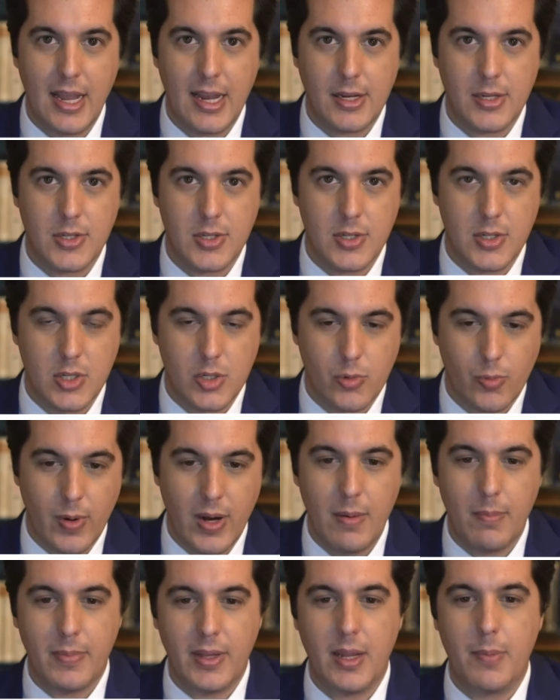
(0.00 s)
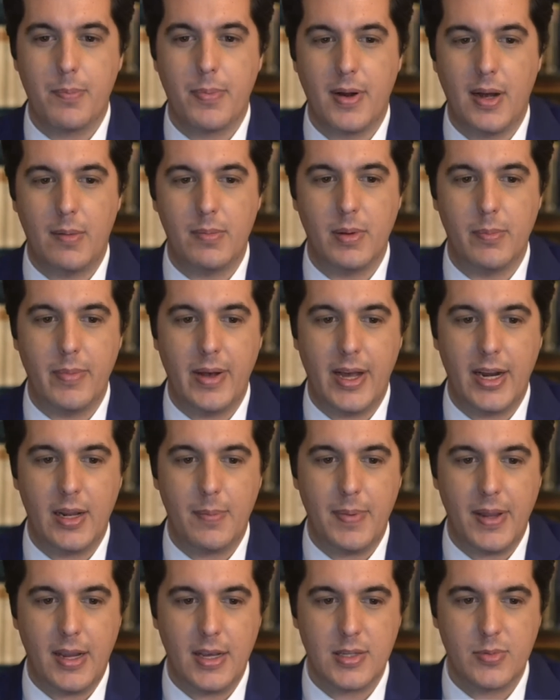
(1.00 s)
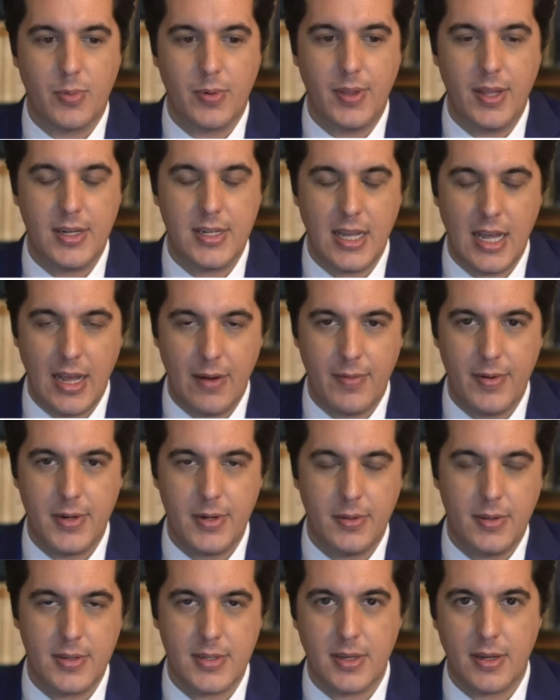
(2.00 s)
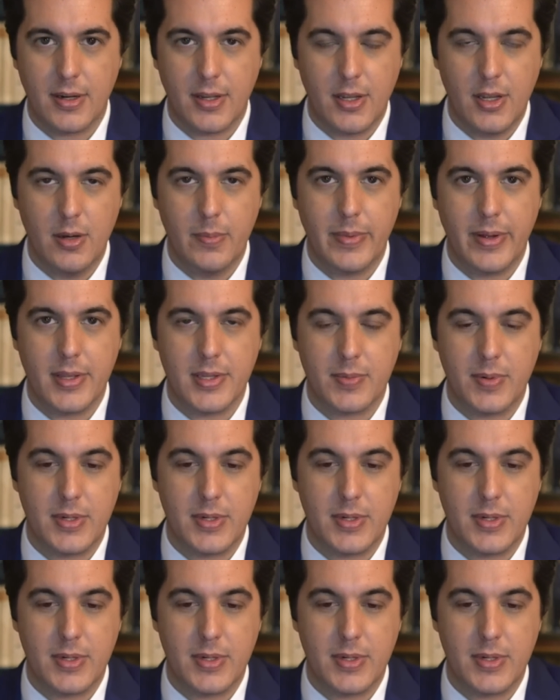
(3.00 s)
extremely problematic because were they to ever do this on humans,